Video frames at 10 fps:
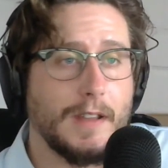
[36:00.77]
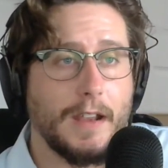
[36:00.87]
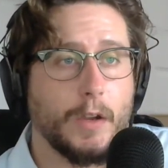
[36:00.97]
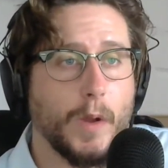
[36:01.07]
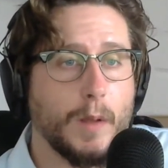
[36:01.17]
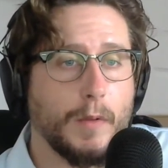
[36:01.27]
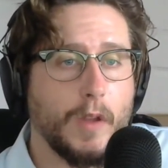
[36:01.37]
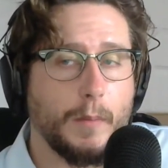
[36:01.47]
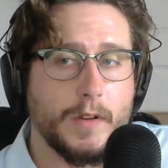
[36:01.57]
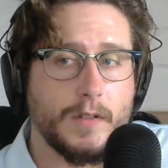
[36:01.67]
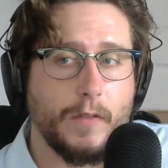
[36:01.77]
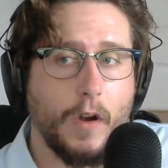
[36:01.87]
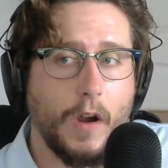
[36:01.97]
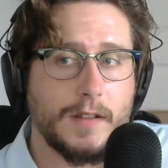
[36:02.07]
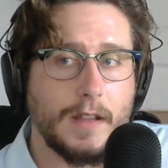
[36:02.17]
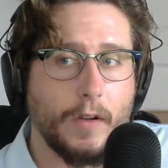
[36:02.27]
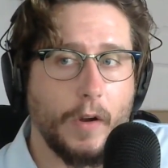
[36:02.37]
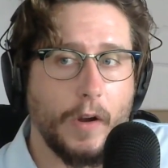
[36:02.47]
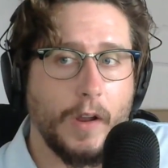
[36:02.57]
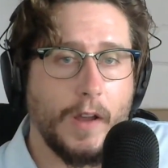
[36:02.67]
incredible numbers of cars that
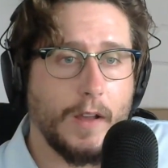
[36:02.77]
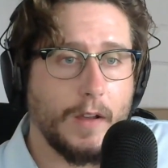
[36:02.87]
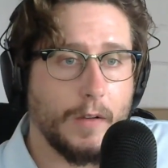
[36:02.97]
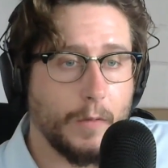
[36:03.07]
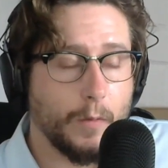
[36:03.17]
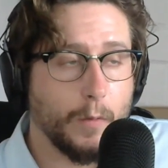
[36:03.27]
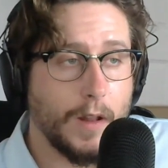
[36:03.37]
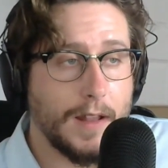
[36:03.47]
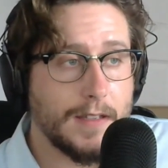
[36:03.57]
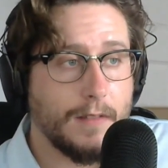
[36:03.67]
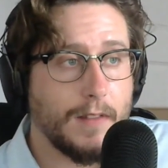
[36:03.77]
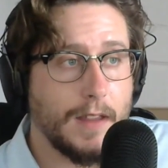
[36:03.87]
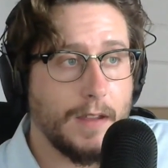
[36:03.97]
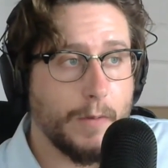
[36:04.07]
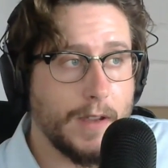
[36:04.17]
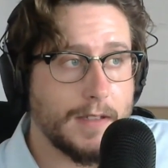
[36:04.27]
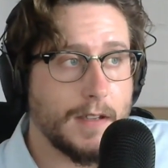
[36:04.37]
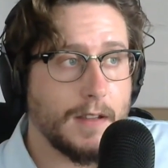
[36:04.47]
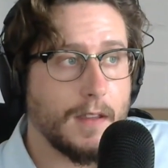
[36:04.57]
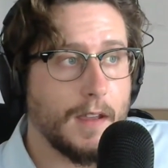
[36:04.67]
are relatively
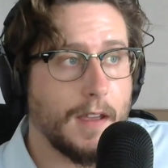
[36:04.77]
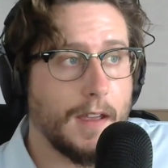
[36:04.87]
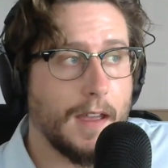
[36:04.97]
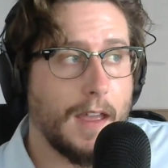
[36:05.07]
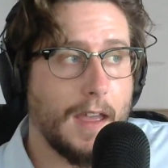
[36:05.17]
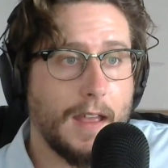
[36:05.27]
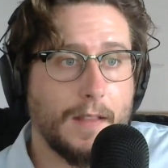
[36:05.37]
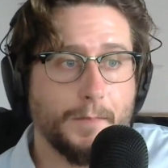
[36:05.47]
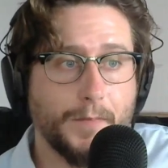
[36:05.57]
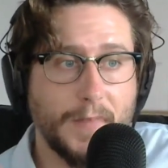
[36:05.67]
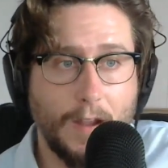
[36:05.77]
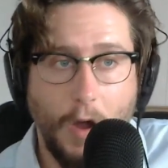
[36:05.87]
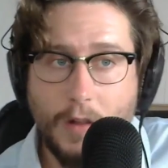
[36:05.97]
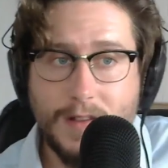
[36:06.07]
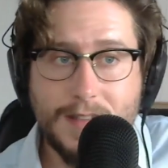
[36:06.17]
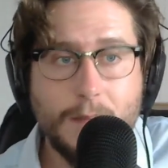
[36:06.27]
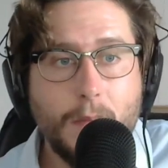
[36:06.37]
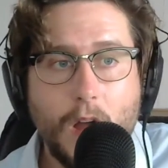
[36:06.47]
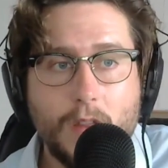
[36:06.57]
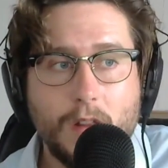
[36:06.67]
recent and all the same
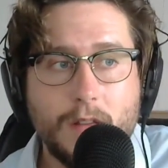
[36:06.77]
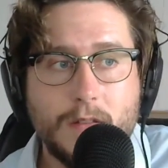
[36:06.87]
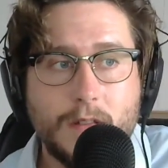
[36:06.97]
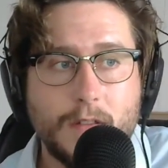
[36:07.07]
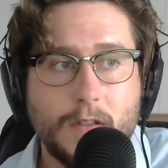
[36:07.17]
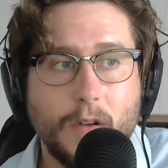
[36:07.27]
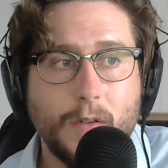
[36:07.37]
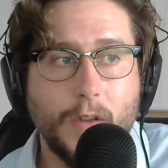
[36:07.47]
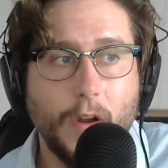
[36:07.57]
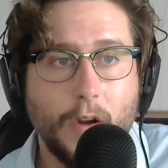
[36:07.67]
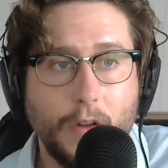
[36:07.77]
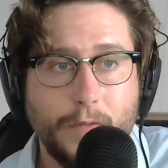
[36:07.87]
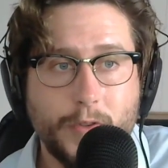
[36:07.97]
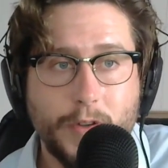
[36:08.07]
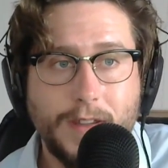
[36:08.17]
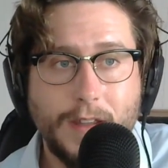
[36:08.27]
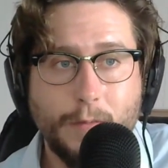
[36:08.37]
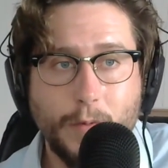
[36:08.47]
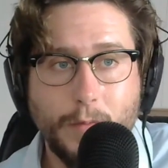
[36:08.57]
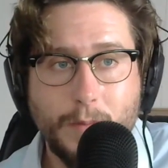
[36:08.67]
models. So a converter kit
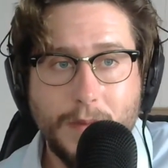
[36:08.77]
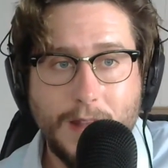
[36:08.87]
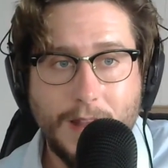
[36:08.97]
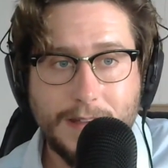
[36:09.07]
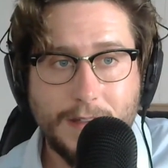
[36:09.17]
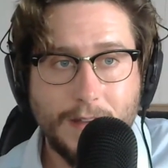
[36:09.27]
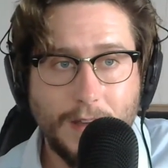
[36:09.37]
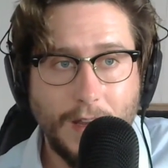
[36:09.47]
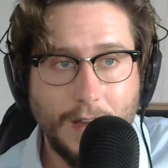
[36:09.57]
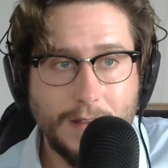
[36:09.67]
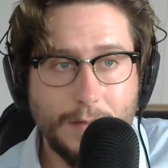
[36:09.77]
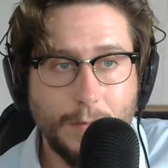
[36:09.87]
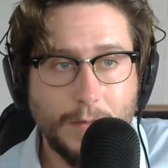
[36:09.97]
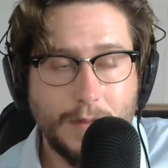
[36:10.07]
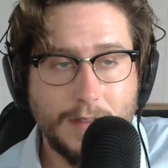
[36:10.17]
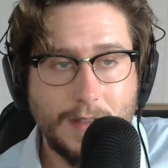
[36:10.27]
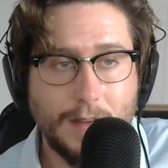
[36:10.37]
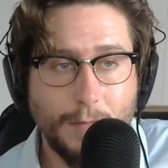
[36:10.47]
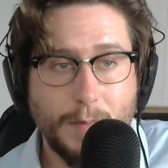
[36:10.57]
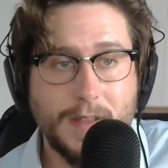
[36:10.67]
would be like
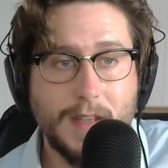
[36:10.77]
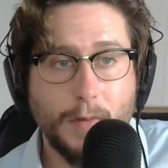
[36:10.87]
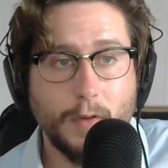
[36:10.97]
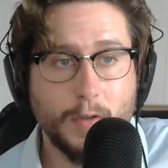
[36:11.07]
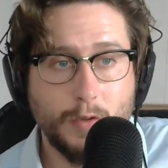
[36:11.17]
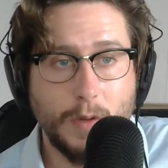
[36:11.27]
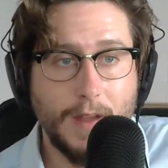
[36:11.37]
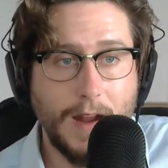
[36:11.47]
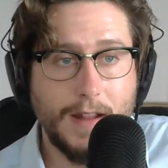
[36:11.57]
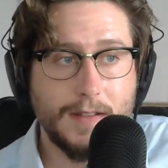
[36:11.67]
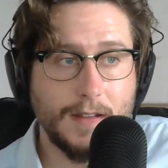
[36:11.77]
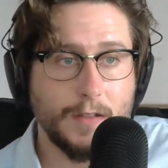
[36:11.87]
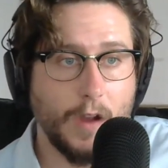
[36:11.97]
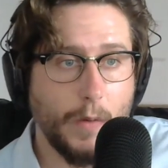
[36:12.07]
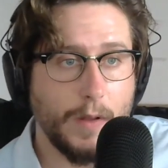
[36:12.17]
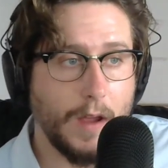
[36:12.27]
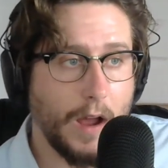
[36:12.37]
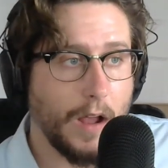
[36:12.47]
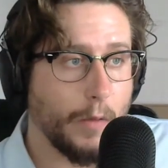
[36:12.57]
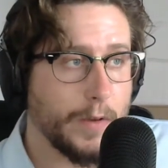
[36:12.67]
it would be simple to streamline it since you're already
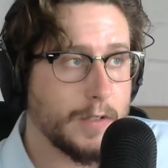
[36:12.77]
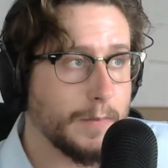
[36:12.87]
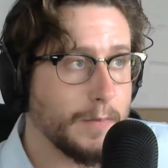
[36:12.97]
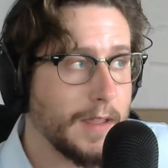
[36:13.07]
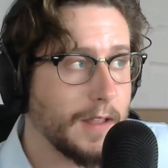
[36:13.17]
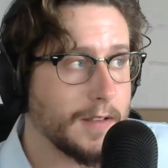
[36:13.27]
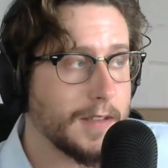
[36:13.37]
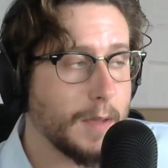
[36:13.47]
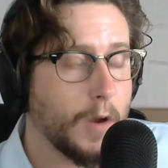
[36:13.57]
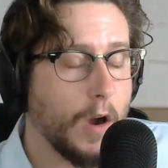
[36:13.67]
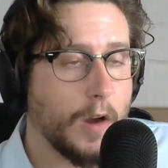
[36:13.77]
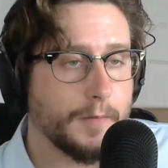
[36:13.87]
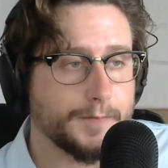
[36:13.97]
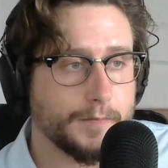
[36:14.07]
always making the same car.